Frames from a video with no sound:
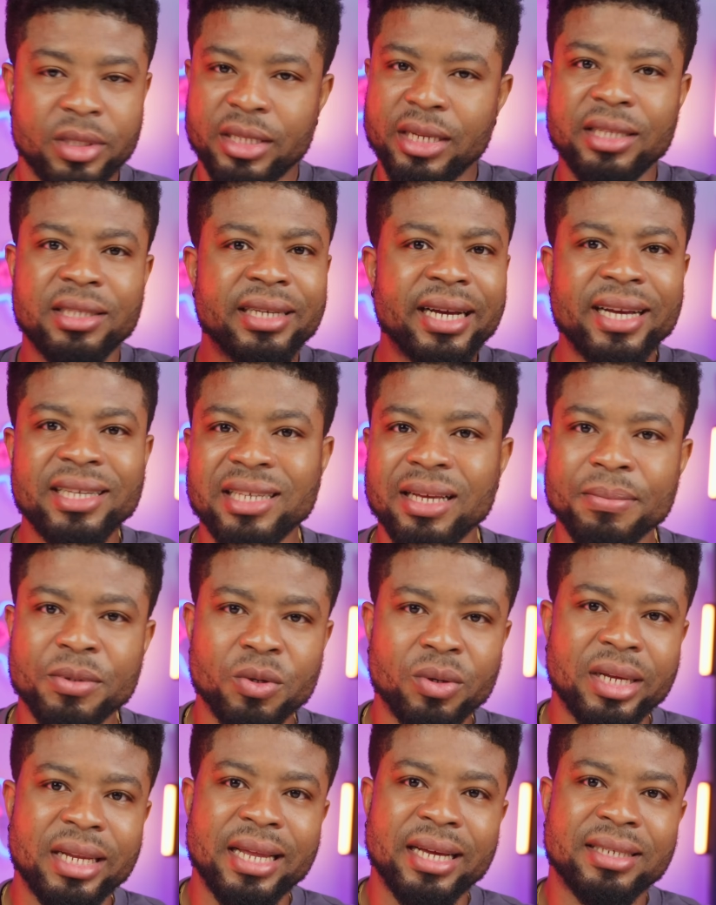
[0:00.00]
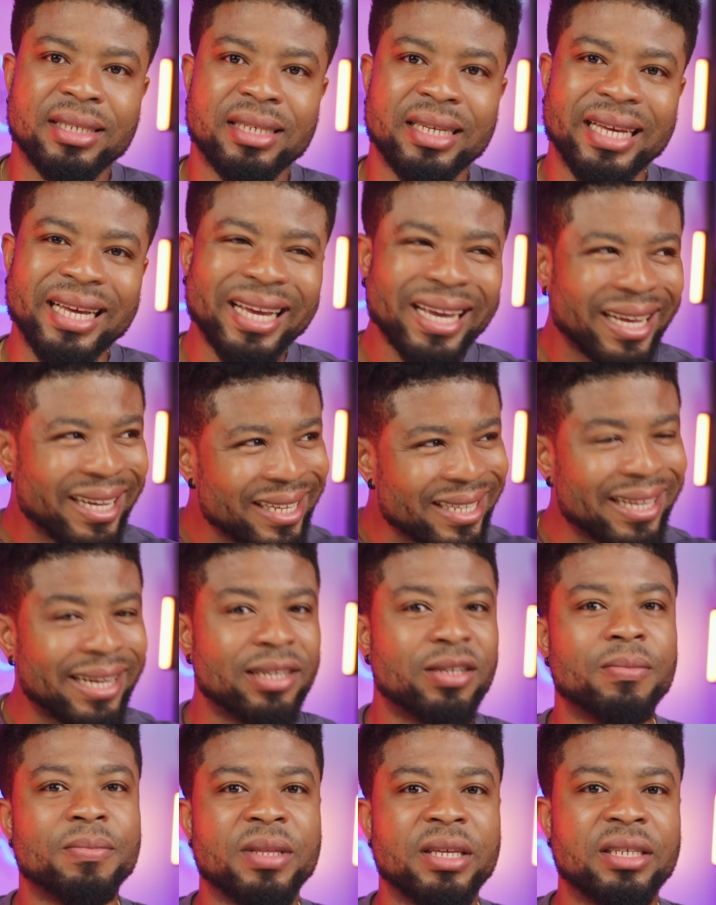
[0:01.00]
The entire Samsung Galaxy A
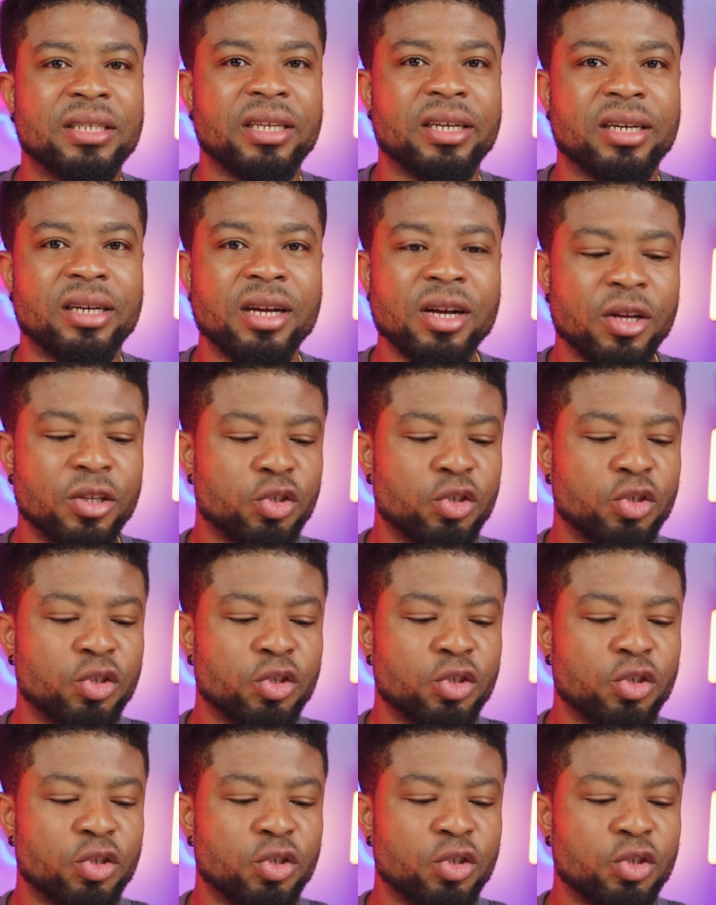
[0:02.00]
lineup this year